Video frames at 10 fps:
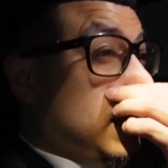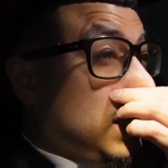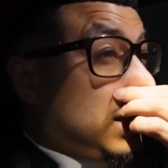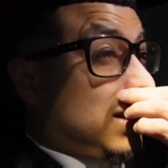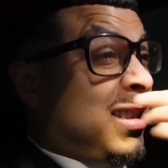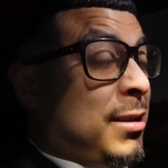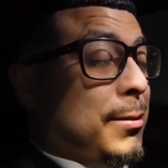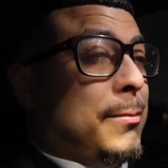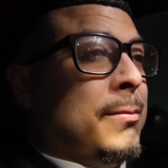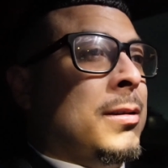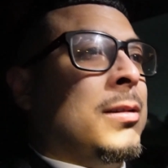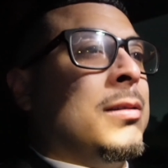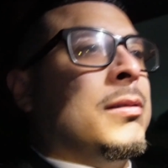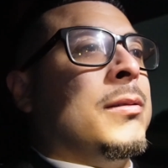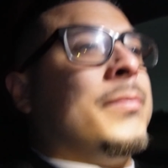And
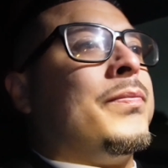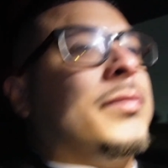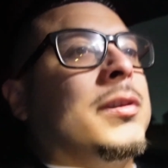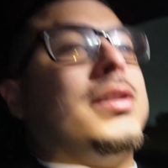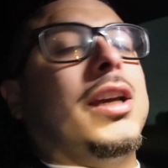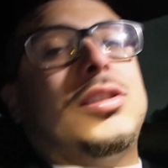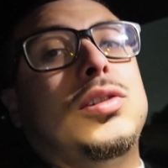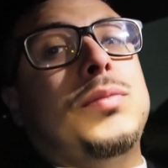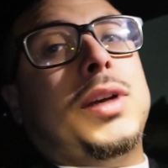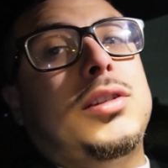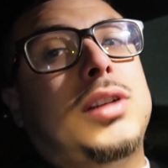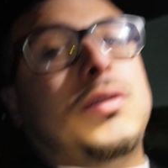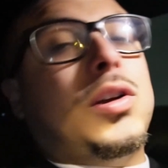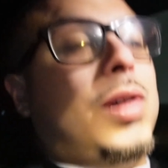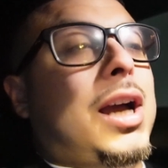stay tuned, man. You never
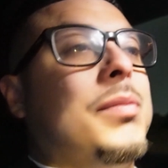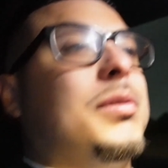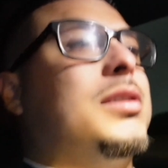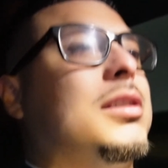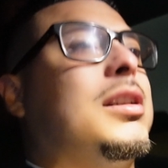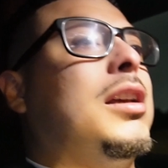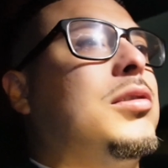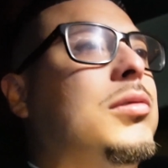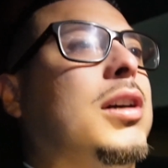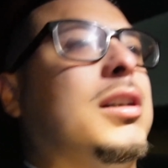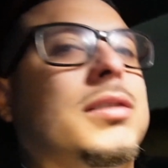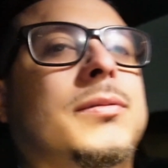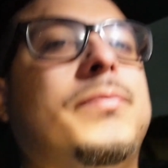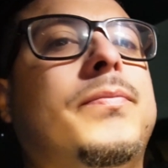know what happens. Stay tuned, guys.